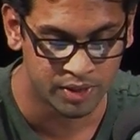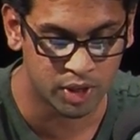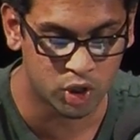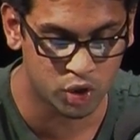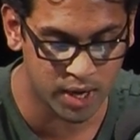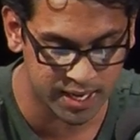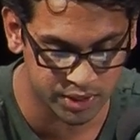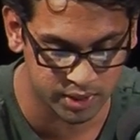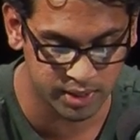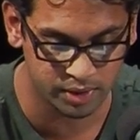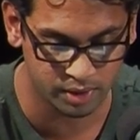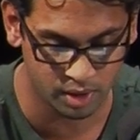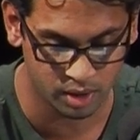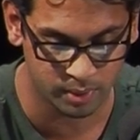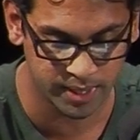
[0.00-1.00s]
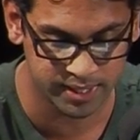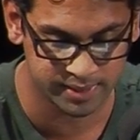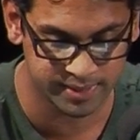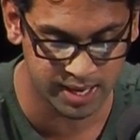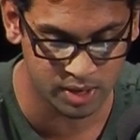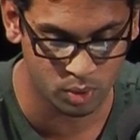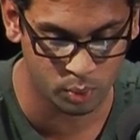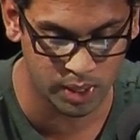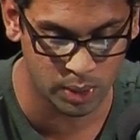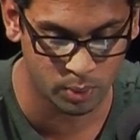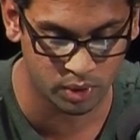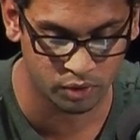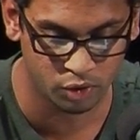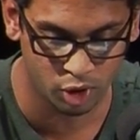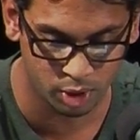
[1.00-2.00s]
The tragedy, though, is that we
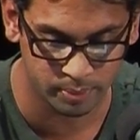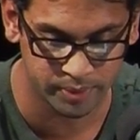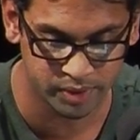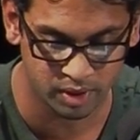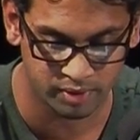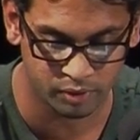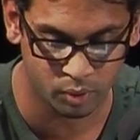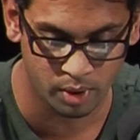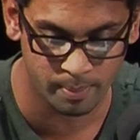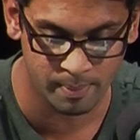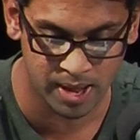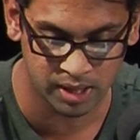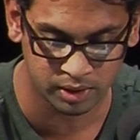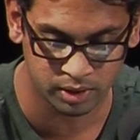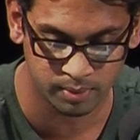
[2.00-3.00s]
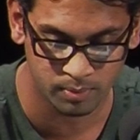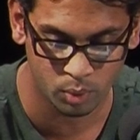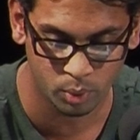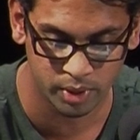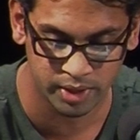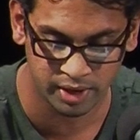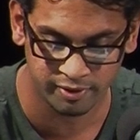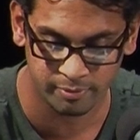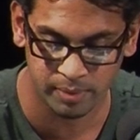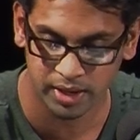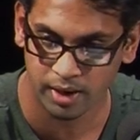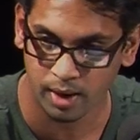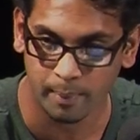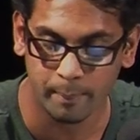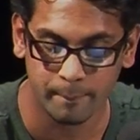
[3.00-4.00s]
were robbed of what Malcolm would have
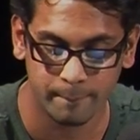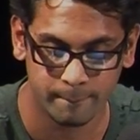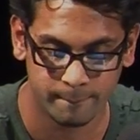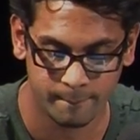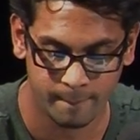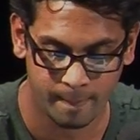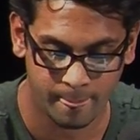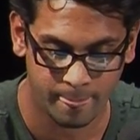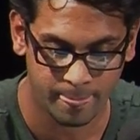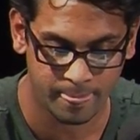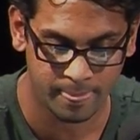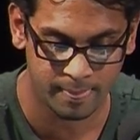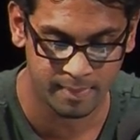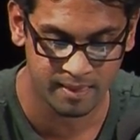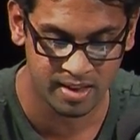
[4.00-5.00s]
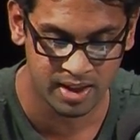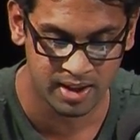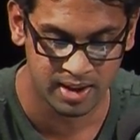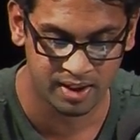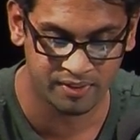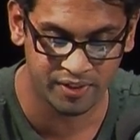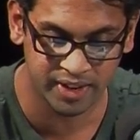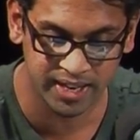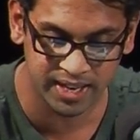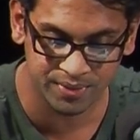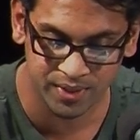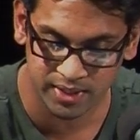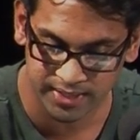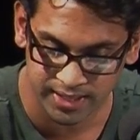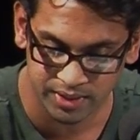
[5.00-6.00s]
become. a figure
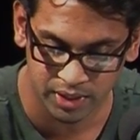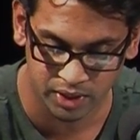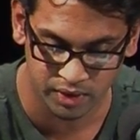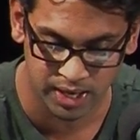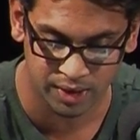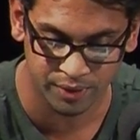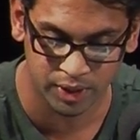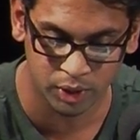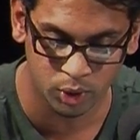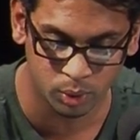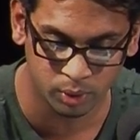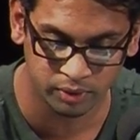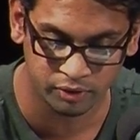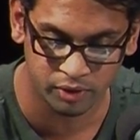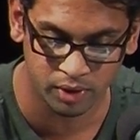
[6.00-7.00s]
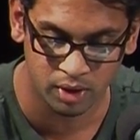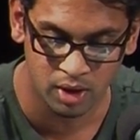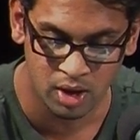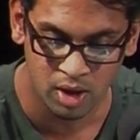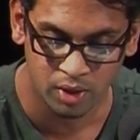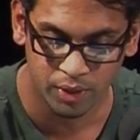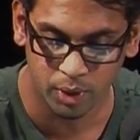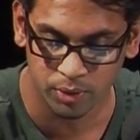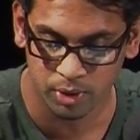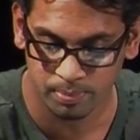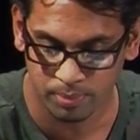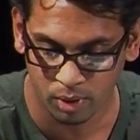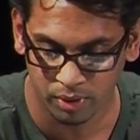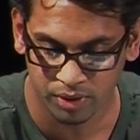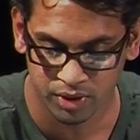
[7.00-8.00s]
in the center ground that called for those on
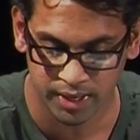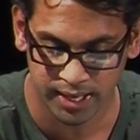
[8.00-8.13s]
both